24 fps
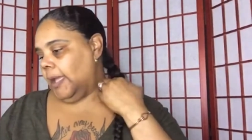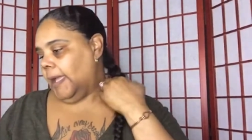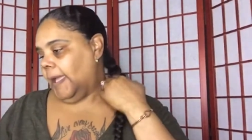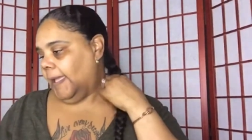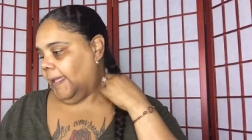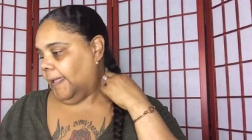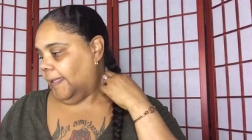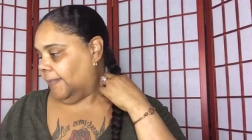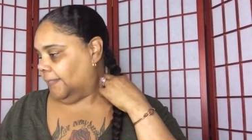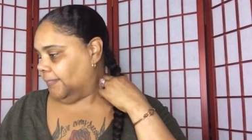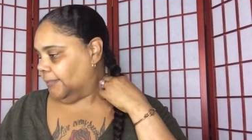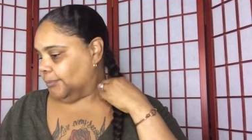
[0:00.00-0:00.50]

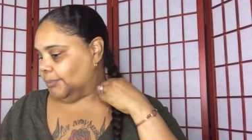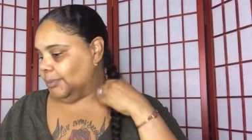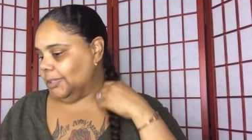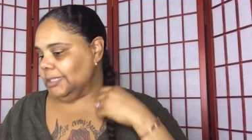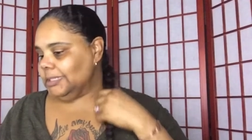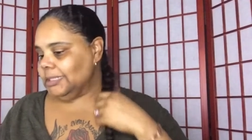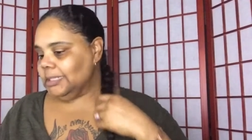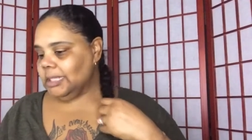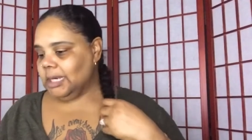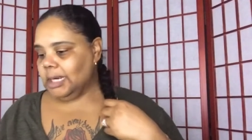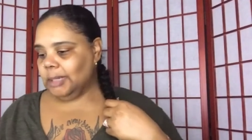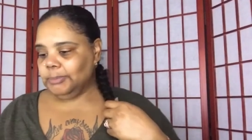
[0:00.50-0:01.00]
And the
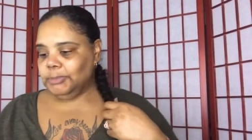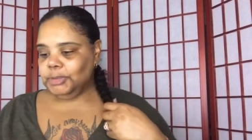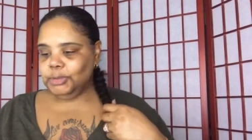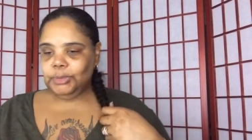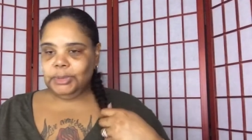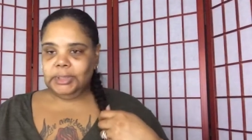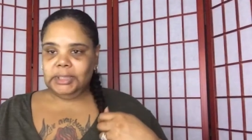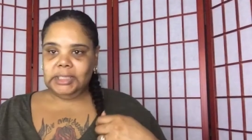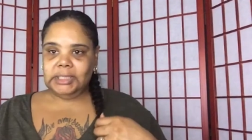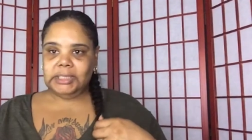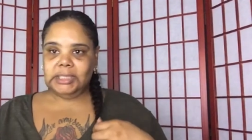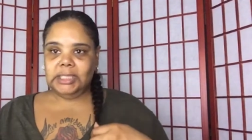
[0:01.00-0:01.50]
reason that I'm
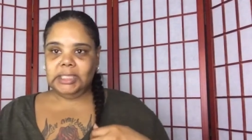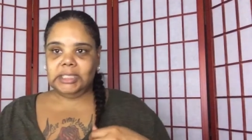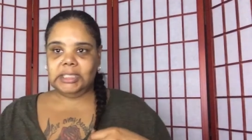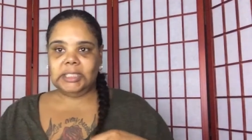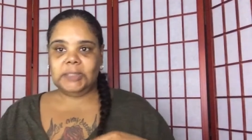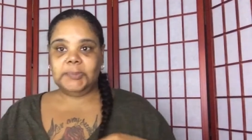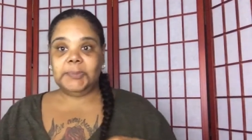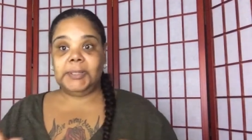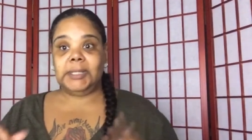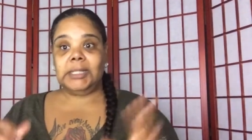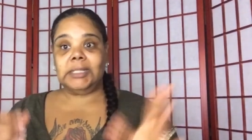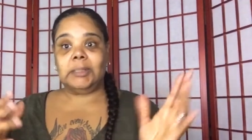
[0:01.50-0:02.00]
doing this is, is
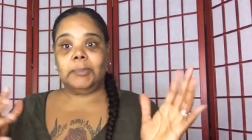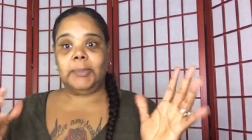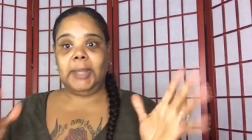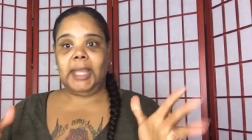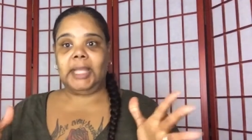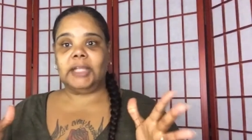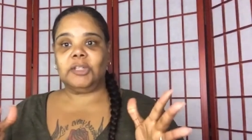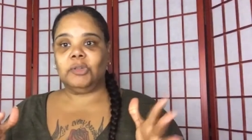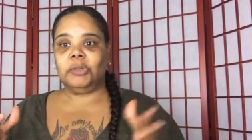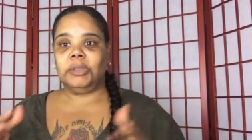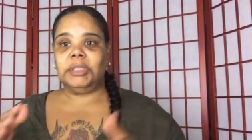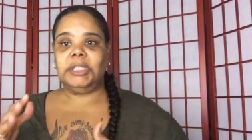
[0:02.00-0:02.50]
because I'm
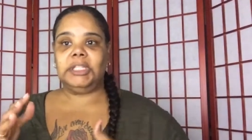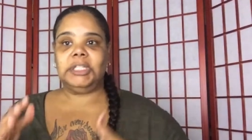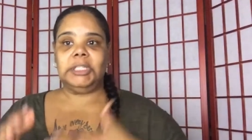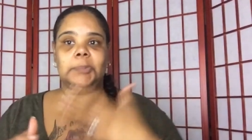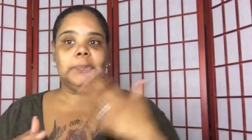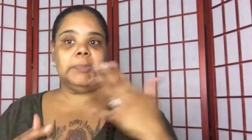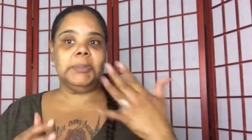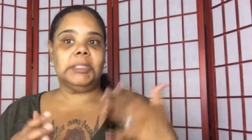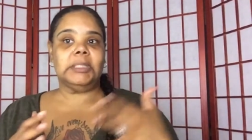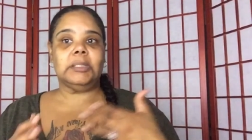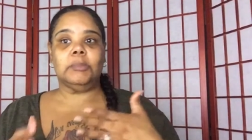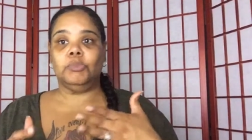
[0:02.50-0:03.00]
actually
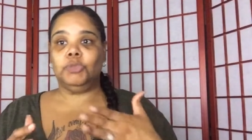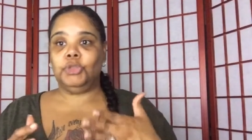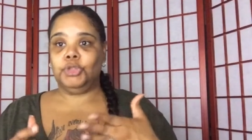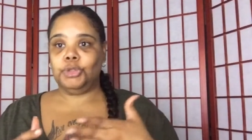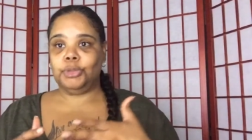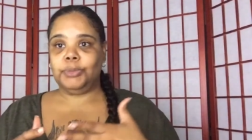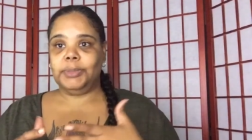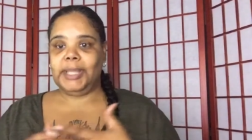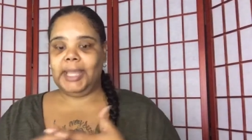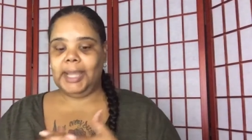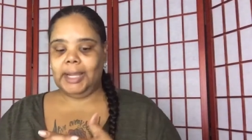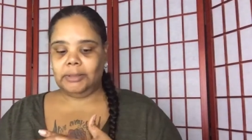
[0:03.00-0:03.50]
shipping some
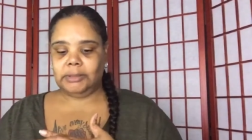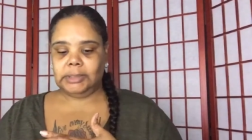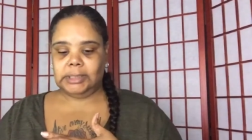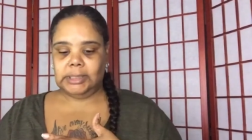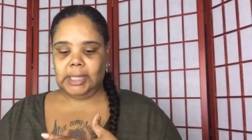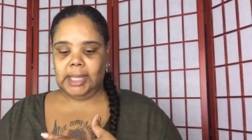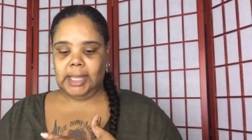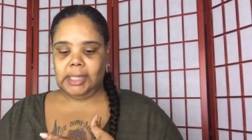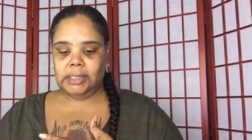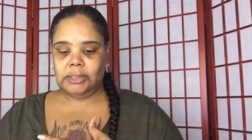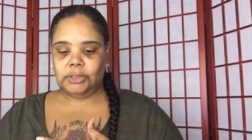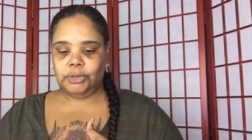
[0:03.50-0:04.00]
jewelry out
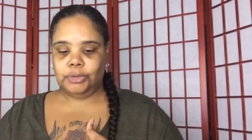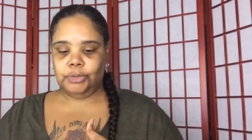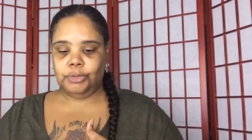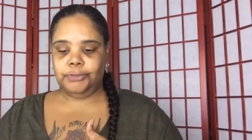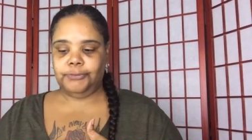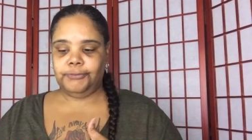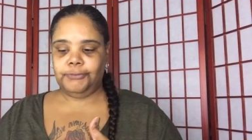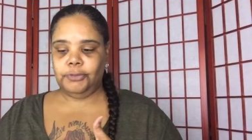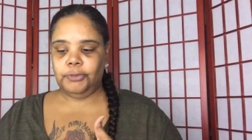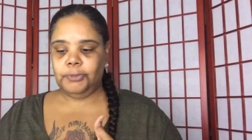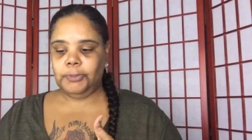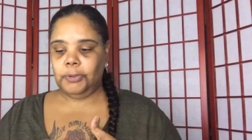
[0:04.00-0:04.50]
today to a
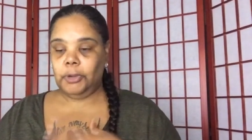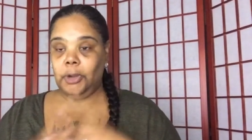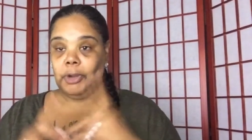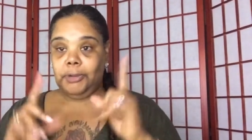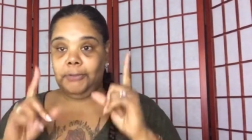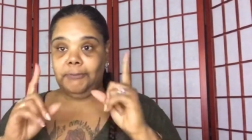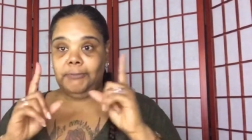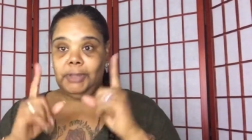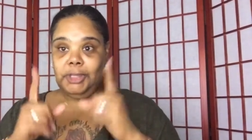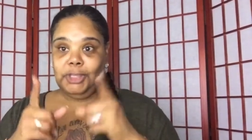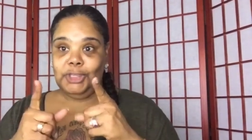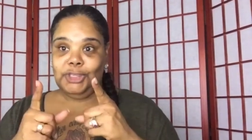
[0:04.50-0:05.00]
few
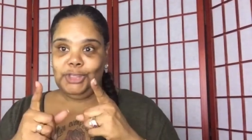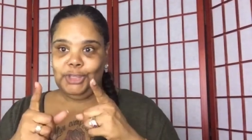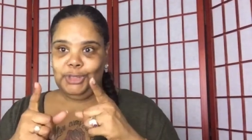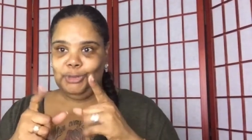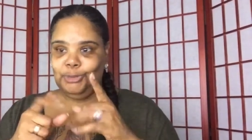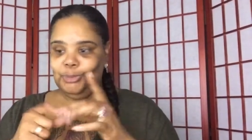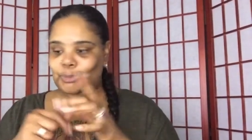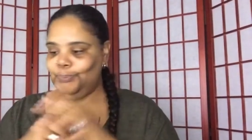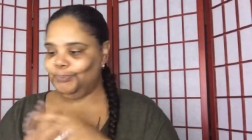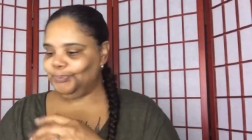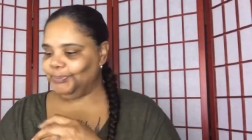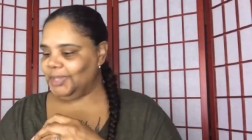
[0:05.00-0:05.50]
of
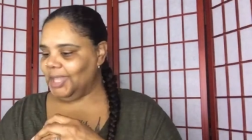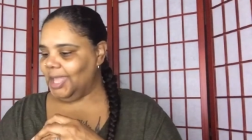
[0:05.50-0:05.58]
you.